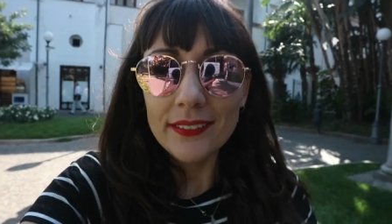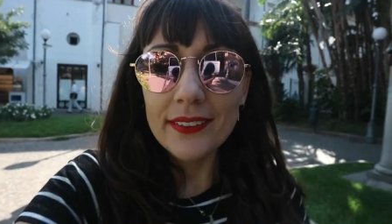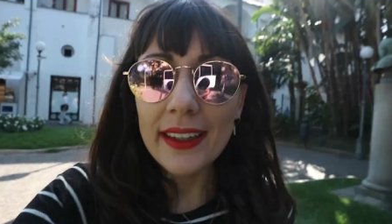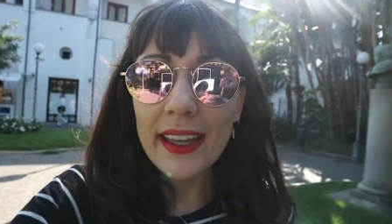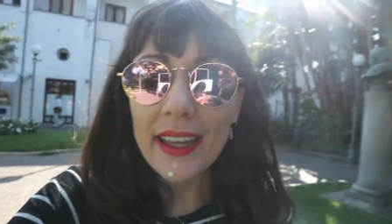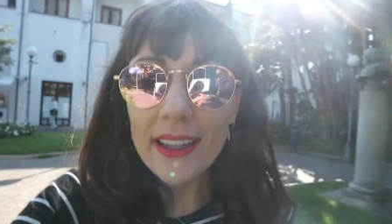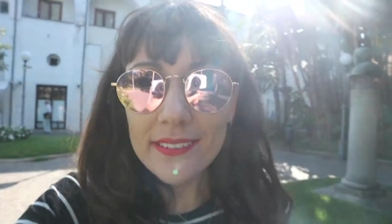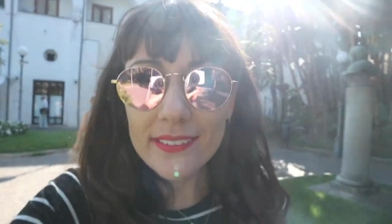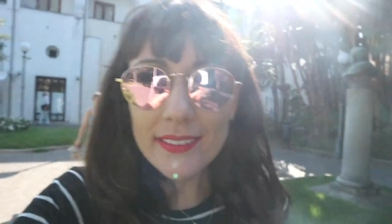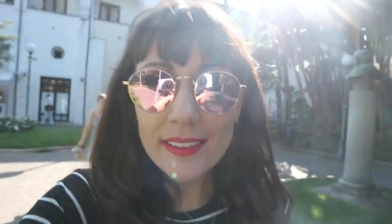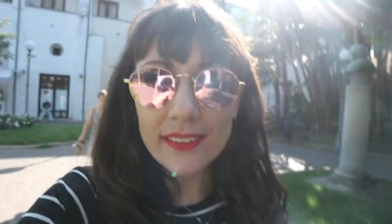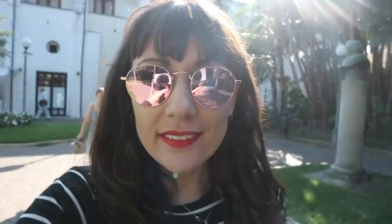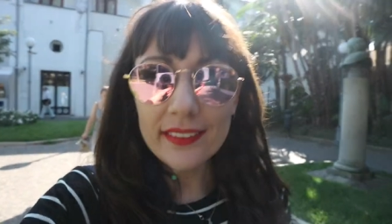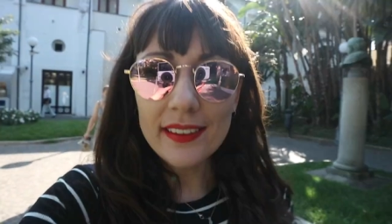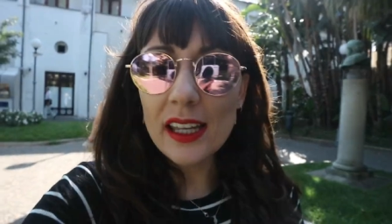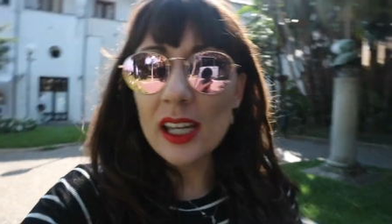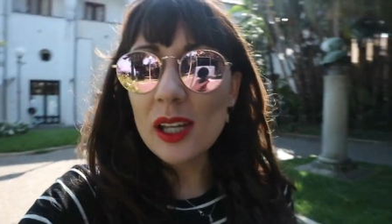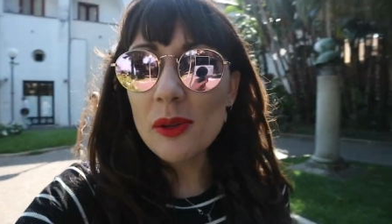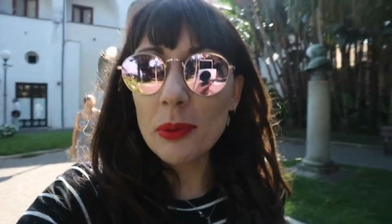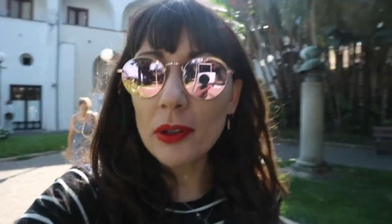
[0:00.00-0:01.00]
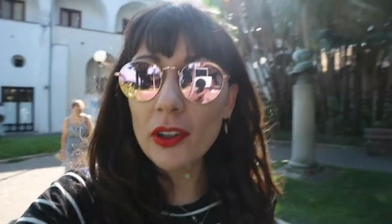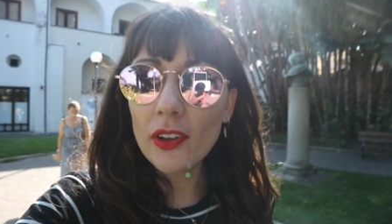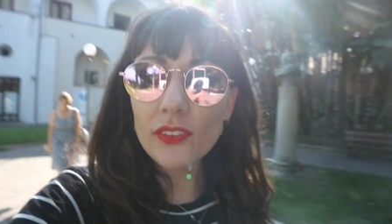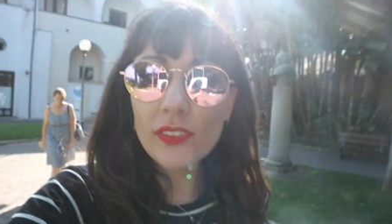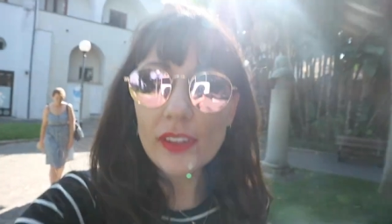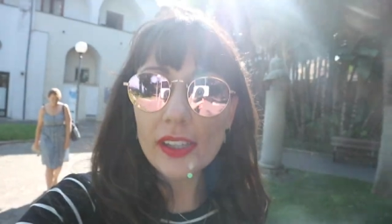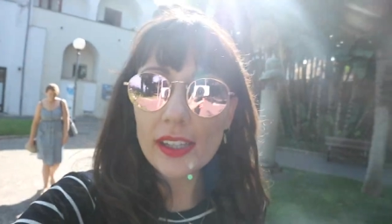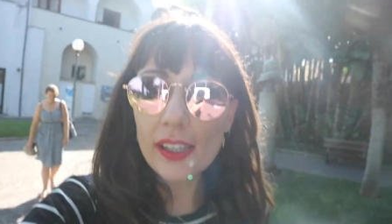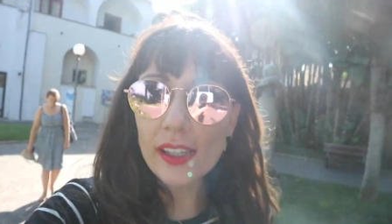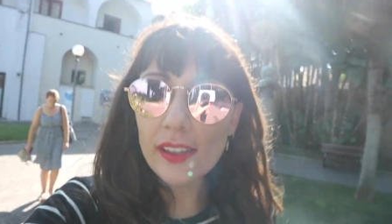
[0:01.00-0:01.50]
to get to the sea because
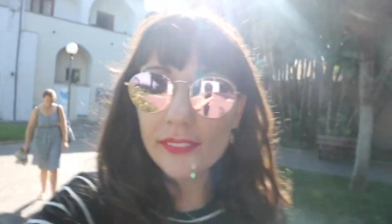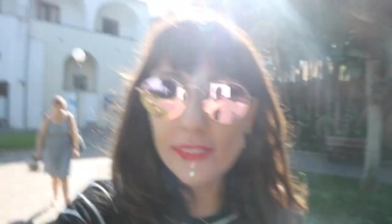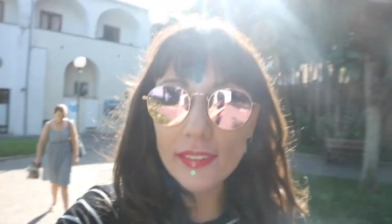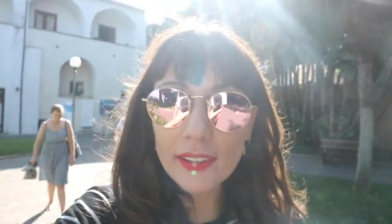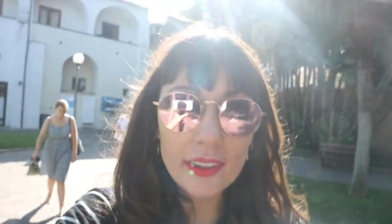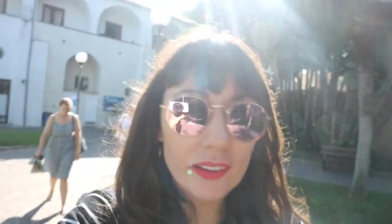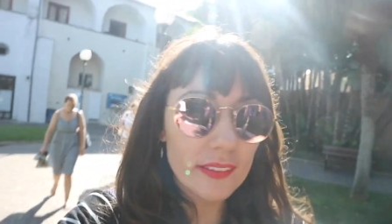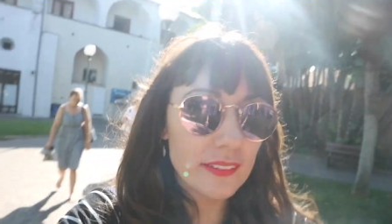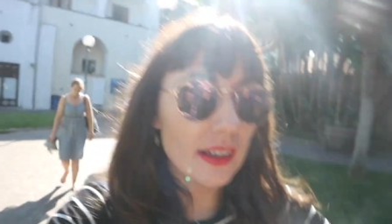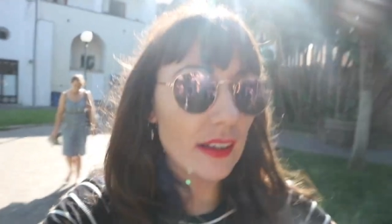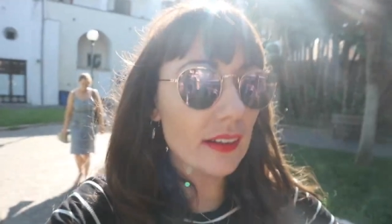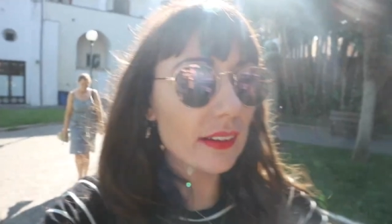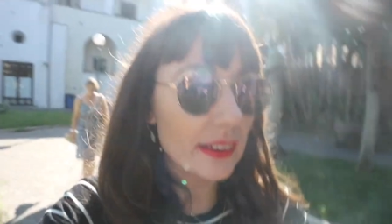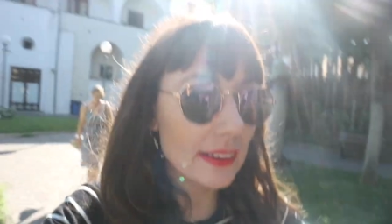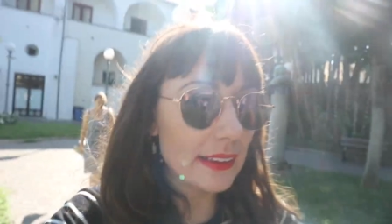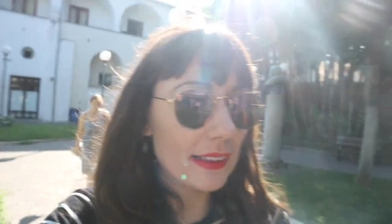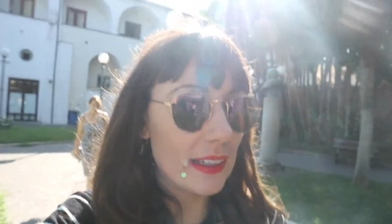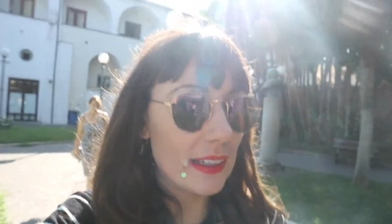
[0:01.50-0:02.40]
it is like down a